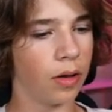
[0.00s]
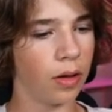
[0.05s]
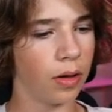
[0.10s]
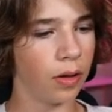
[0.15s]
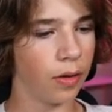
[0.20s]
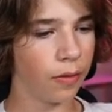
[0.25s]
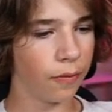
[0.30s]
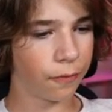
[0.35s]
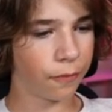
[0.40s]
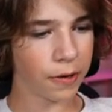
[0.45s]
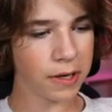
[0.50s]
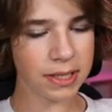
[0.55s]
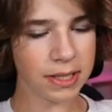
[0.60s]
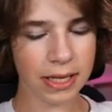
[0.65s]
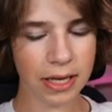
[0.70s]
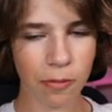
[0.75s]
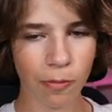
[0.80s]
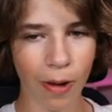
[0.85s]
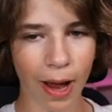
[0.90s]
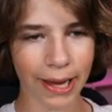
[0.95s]
Frizzly,
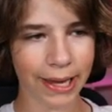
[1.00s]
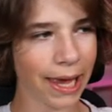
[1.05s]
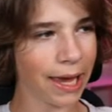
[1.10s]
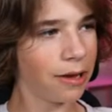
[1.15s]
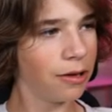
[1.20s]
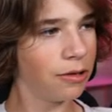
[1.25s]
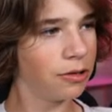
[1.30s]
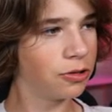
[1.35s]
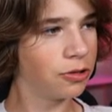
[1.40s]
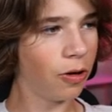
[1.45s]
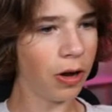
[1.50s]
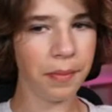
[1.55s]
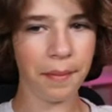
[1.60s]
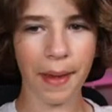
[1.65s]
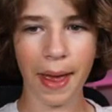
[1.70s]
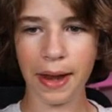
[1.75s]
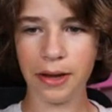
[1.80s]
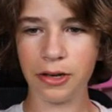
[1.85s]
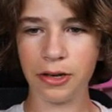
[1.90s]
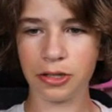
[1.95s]
why can't you join,
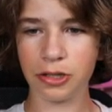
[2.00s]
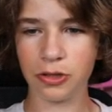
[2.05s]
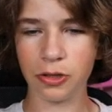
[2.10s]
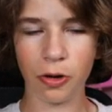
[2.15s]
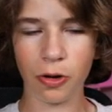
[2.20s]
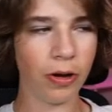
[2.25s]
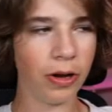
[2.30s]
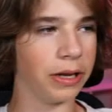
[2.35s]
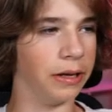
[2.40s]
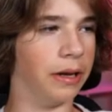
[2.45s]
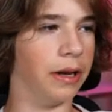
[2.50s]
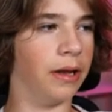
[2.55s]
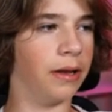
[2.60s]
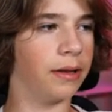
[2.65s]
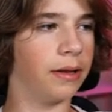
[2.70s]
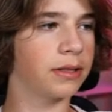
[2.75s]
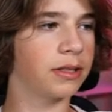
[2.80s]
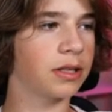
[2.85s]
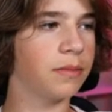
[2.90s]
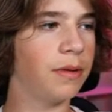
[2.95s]
man? You should join.
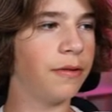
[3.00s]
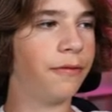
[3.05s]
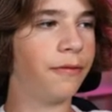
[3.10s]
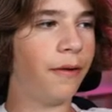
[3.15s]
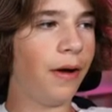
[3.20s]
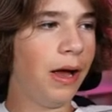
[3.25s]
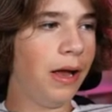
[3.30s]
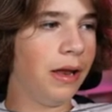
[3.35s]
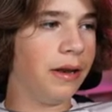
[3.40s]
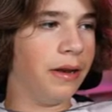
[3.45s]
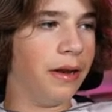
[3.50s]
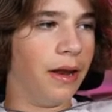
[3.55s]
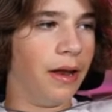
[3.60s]
It's going to be fun.